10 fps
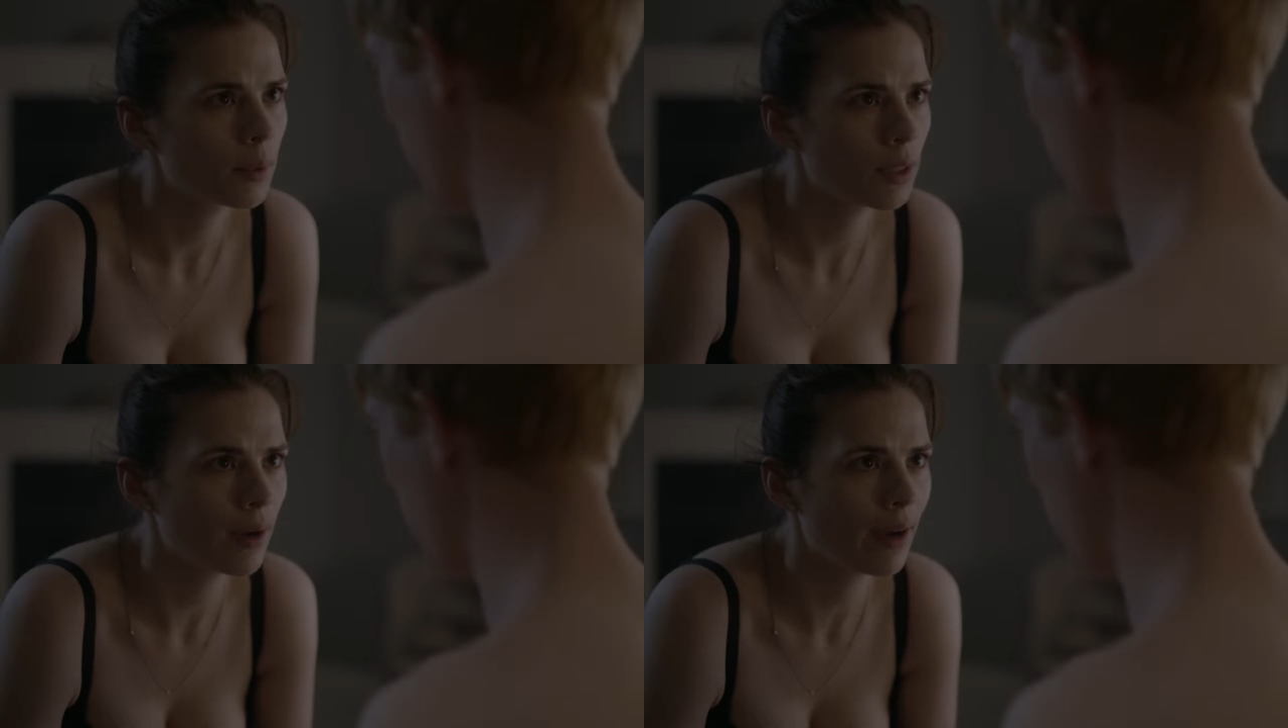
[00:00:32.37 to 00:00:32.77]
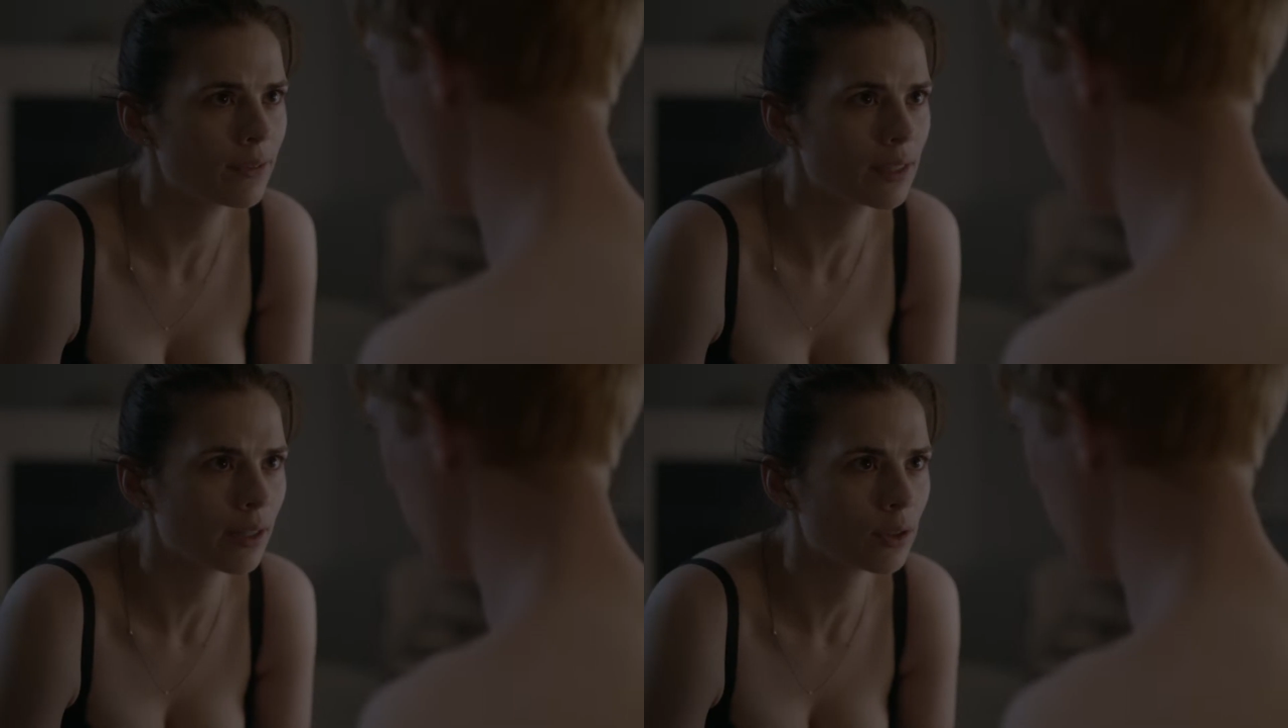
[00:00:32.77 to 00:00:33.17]
You
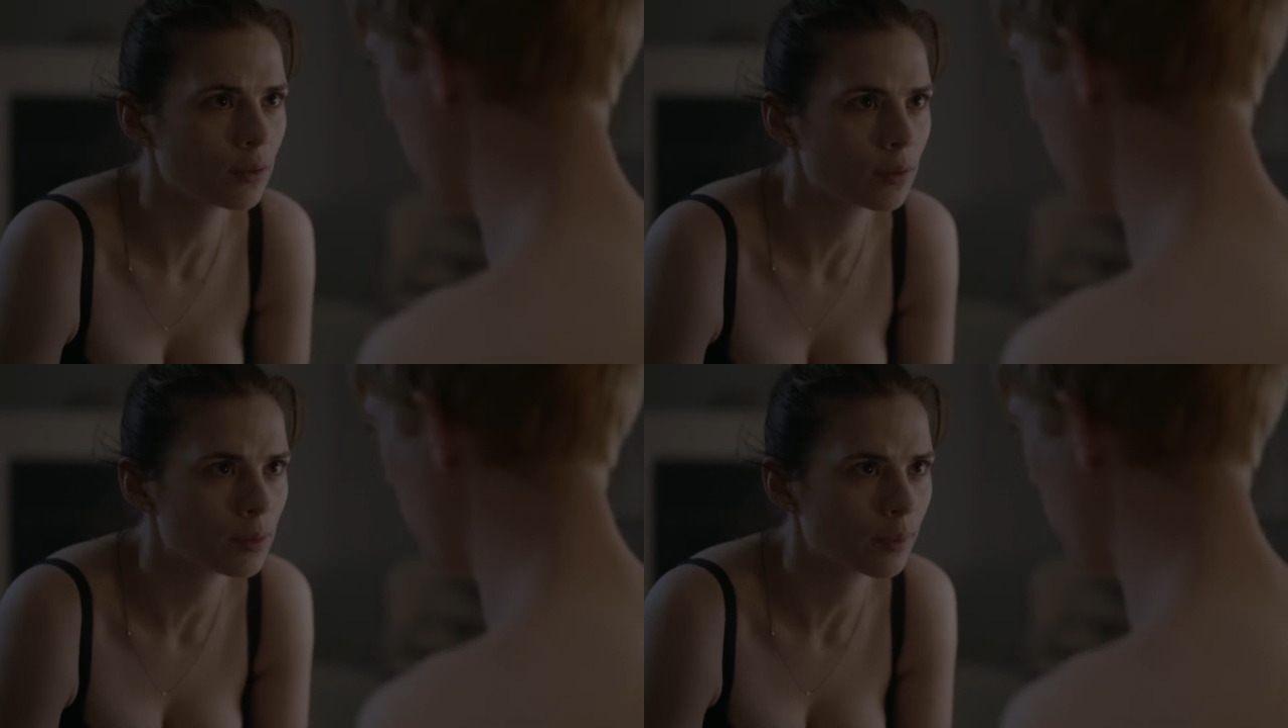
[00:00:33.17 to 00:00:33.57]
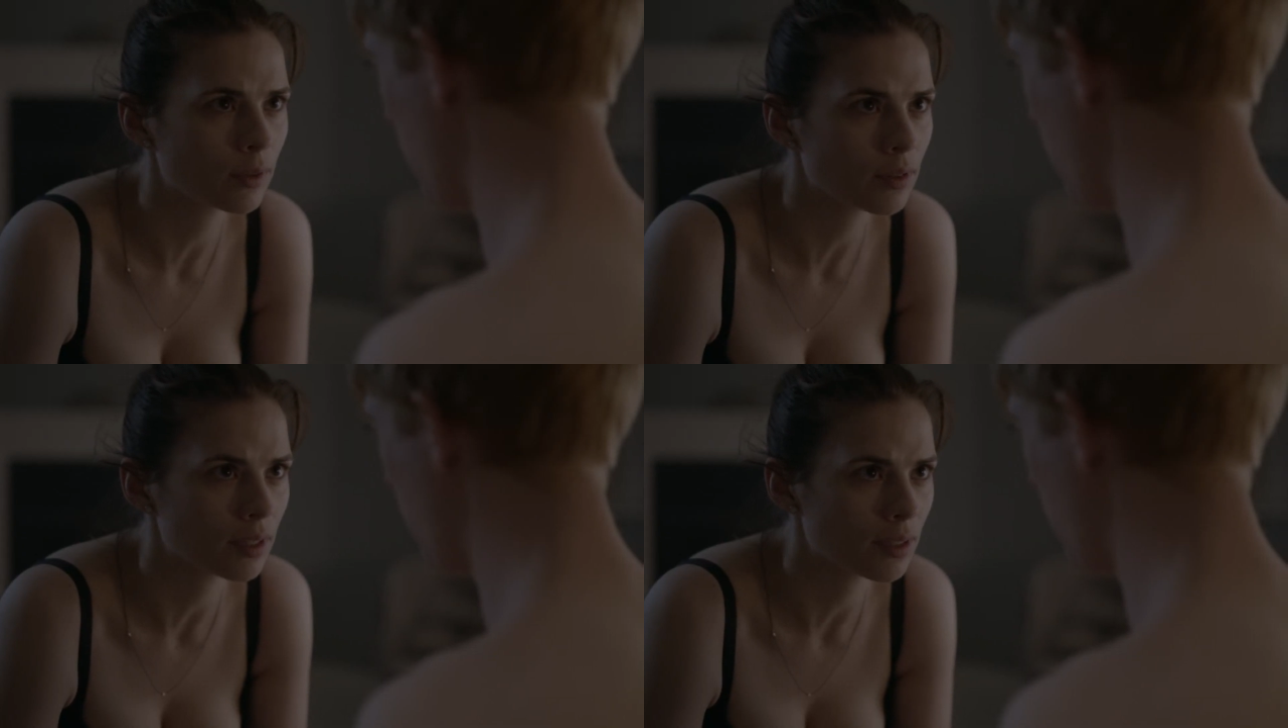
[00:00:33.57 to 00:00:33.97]
have sexual
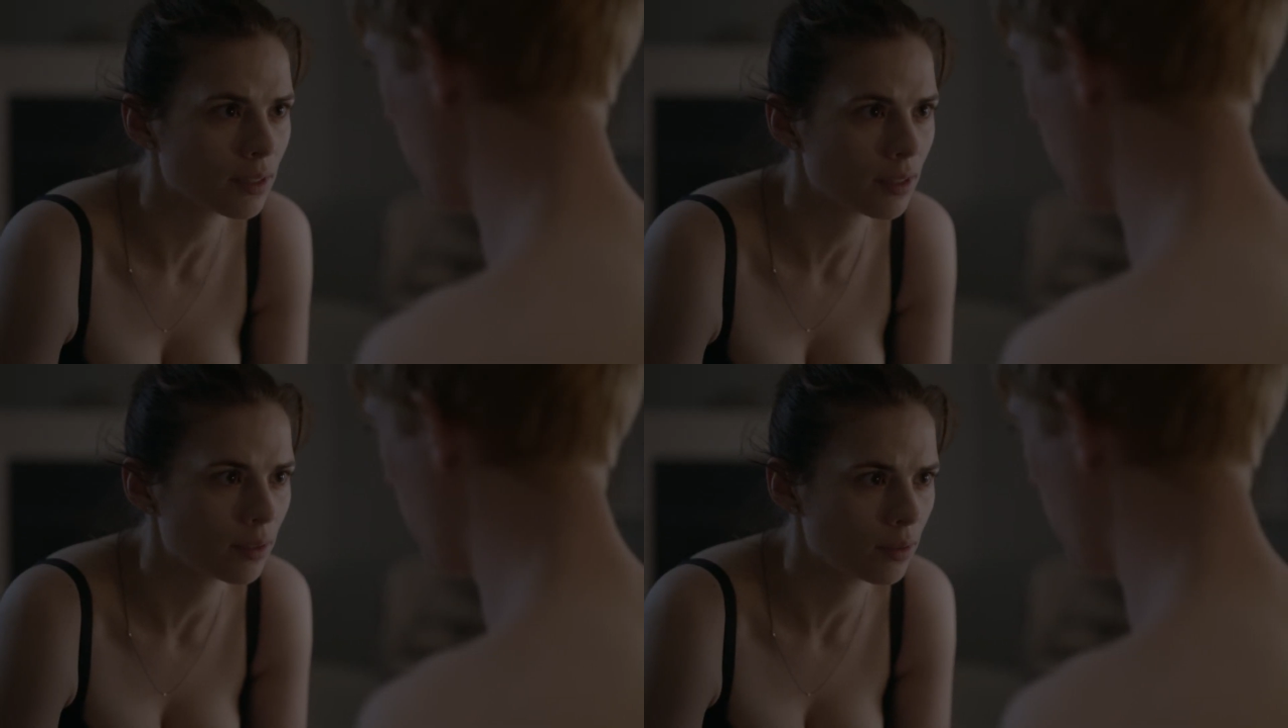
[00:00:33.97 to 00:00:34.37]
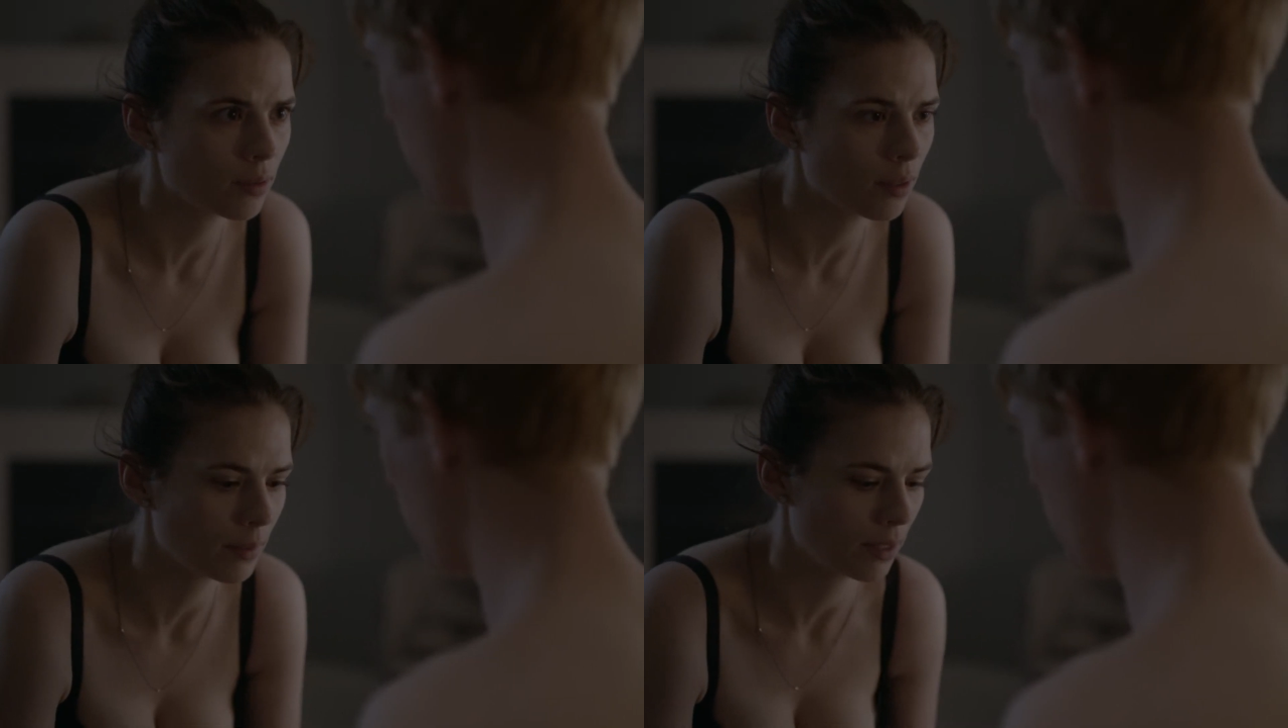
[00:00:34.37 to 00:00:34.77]
responses.
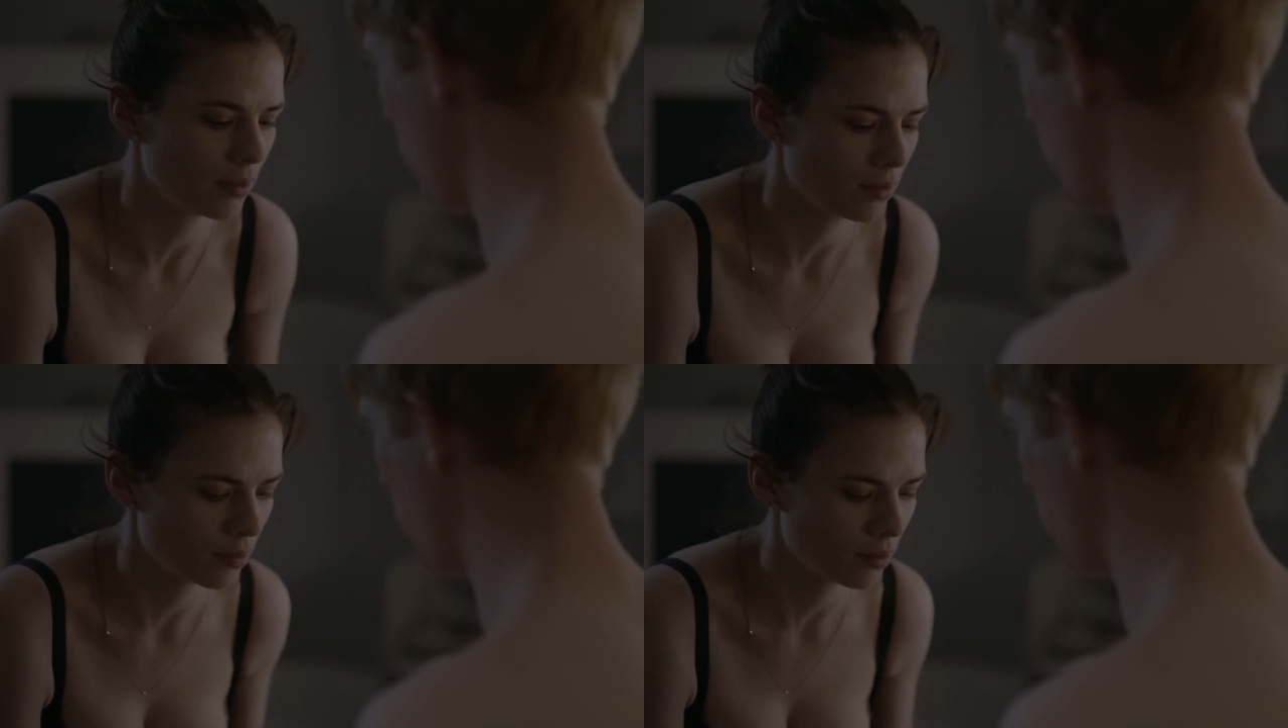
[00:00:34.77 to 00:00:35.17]
I mean,